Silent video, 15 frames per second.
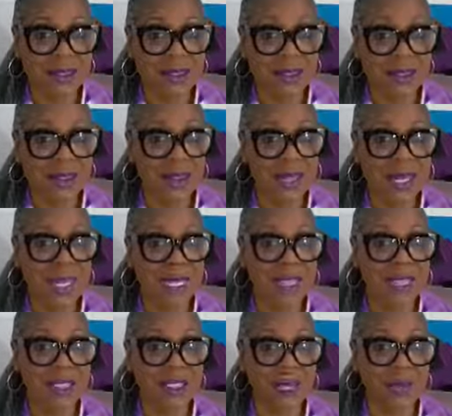you can't
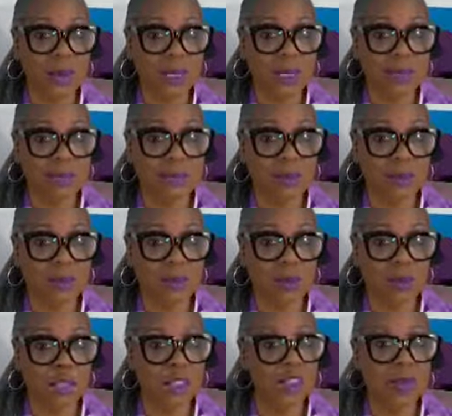unknow it.
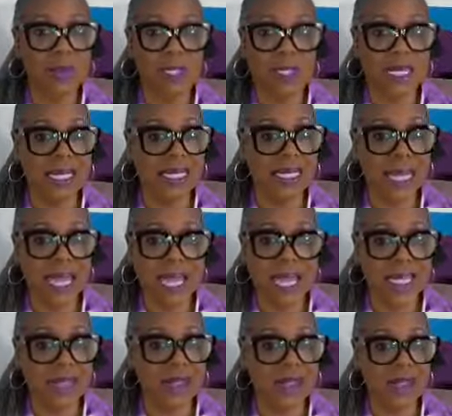Once you begin to
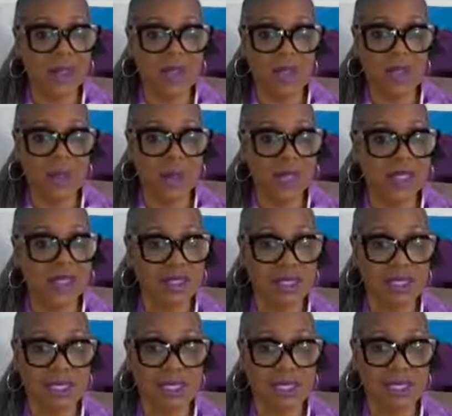ask those
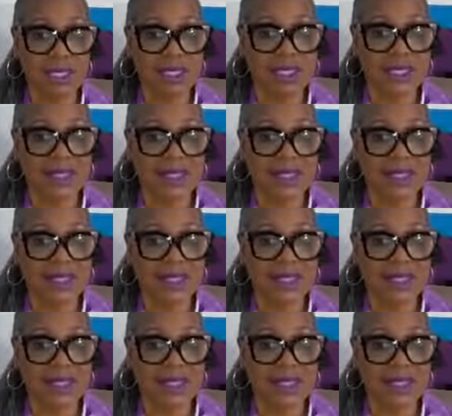questions,